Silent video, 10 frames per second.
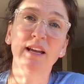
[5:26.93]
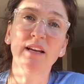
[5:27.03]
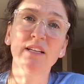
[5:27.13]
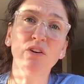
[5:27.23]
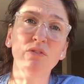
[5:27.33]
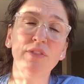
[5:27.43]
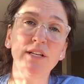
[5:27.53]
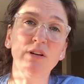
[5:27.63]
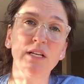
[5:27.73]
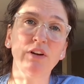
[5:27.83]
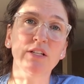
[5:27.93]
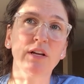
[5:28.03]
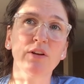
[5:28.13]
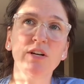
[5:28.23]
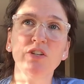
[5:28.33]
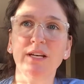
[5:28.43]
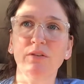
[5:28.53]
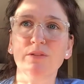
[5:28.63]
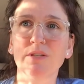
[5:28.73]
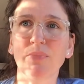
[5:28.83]
So thanks you guys for answering all the questions. I know
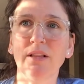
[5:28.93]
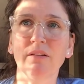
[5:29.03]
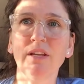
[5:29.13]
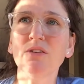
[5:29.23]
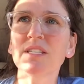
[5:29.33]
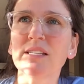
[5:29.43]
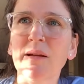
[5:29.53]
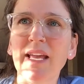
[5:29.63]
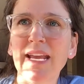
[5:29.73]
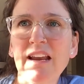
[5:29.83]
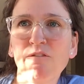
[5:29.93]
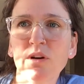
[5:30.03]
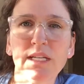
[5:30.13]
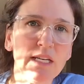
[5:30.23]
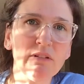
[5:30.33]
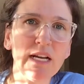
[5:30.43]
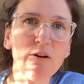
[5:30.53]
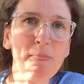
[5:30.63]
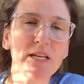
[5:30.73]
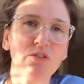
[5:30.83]
this was a pretty long video. It says I'm at 8:14 right now,
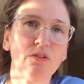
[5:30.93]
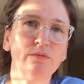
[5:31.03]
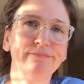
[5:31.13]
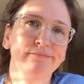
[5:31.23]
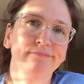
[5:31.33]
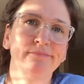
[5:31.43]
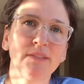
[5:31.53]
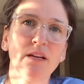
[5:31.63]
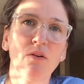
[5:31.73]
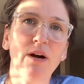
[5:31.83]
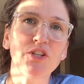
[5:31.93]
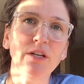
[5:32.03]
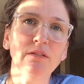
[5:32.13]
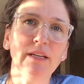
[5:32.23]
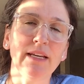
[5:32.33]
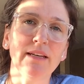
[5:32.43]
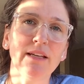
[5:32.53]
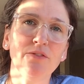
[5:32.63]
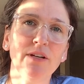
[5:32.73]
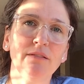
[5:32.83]
so watch it and get
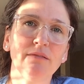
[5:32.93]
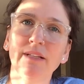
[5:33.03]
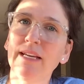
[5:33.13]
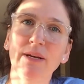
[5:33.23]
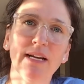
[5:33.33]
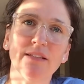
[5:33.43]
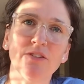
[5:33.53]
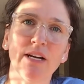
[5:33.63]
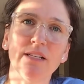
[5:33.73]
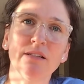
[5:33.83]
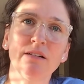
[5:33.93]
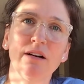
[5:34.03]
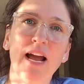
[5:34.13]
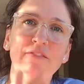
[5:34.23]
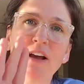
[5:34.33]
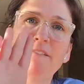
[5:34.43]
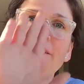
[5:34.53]
through it. Hey, we got this, you guys. High five.